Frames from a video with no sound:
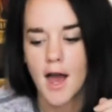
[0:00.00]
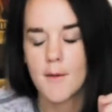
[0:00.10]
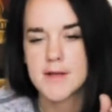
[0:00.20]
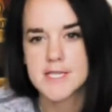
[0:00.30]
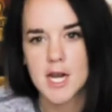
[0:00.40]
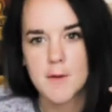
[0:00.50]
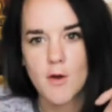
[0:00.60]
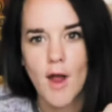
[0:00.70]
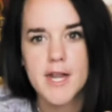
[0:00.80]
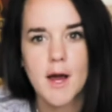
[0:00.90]
it's gonna be
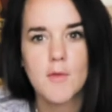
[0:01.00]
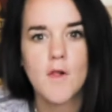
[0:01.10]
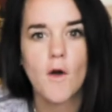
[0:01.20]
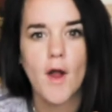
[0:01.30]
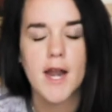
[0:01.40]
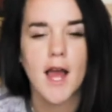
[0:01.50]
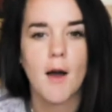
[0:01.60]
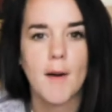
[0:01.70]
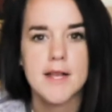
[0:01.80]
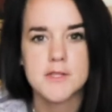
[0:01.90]
right down below right
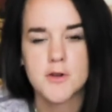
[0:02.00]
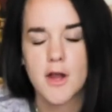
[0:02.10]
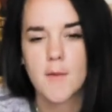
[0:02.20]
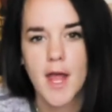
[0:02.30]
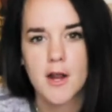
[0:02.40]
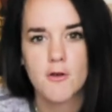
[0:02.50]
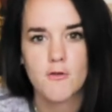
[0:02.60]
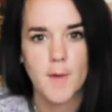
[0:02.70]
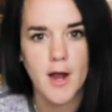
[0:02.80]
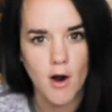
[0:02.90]
now, my Instagram handle
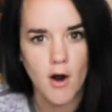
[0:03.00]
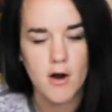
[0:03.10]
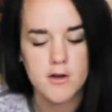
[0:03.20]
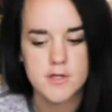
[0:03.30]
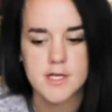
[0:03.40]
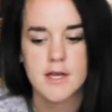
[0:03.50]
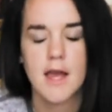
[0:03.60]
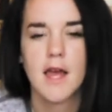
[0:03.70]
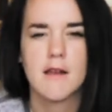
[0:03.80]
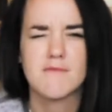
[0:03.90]
for my cars,
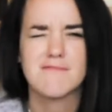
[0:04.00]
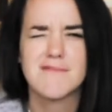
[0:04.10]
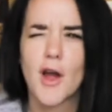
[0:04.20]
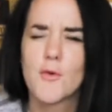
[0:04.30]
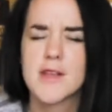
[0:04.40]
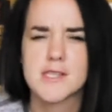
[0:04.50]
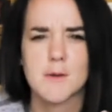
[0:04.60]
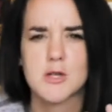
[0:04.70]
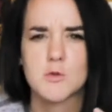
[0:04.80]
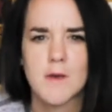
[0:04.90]
and not really so
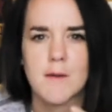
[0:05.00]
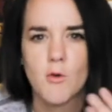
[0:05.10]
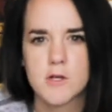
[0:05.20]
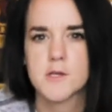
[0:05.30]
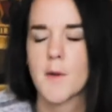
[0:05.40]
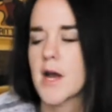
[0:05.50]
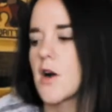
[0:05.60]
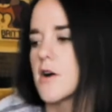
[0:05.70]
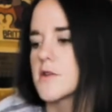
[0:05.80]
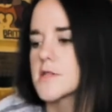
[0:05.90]
much me, more so my
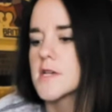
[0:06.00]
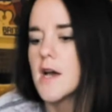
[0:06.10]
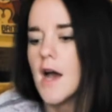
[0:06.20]
cars.